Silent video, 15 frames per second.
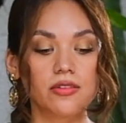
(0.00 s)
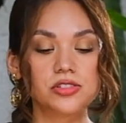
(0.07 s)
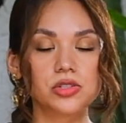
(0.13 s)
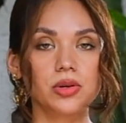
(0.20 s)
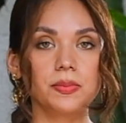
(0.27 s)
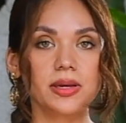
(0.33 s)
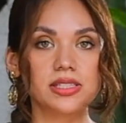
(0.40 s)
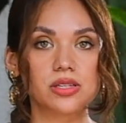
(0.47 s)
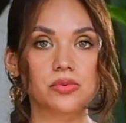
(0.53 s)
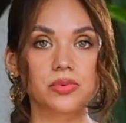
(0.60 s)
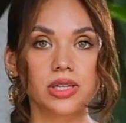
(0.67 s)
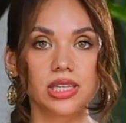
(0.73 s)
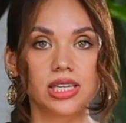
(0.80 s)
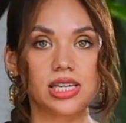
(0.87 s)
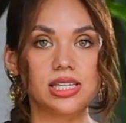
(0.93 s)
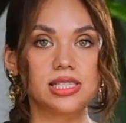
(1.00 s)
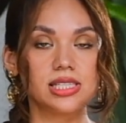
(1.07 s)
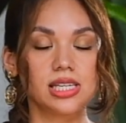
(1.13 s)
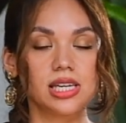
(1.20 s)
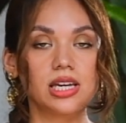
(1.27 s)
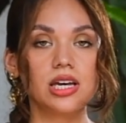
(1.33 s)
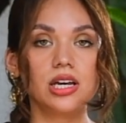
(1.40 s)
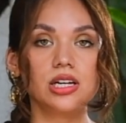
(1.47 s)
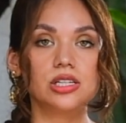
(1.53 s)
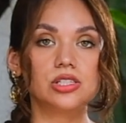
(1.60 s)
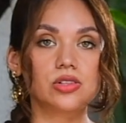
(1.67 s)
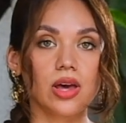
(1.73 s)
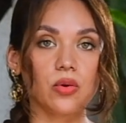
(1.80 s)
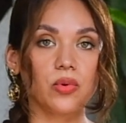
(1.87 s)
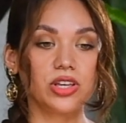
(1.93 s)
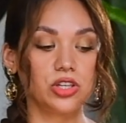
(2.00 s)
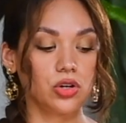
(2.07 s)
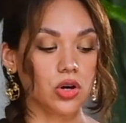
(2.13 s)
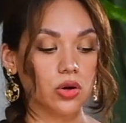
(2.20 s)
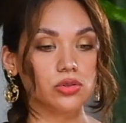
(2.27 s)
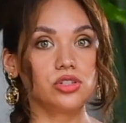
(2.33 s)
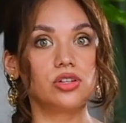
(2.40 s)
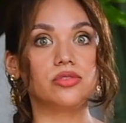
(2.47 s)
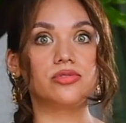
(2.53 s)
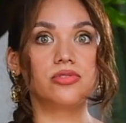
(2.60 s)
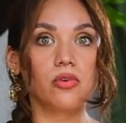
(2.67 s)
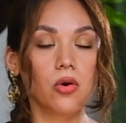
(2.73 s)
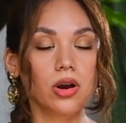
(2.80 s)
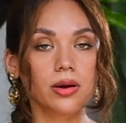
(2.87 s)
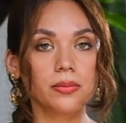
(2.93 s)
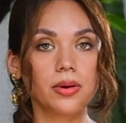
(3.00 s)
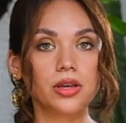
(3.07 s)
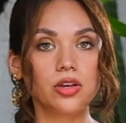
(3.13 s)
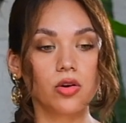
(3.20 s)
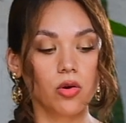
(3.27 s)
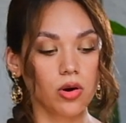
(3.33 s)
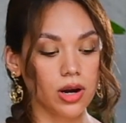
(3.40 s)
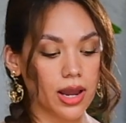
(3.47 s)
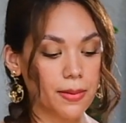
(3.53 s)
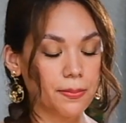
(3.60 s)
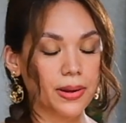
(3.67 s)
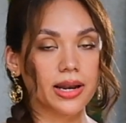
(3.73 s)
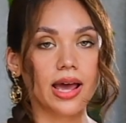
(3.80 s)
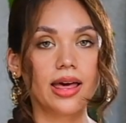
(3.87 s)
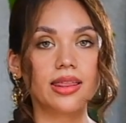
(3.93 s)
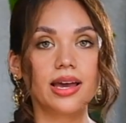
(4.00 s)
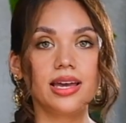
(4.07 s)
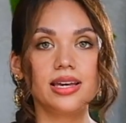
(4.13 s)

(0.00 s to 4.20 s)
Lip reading: So it makes it really easy so that when you go to form your empanada,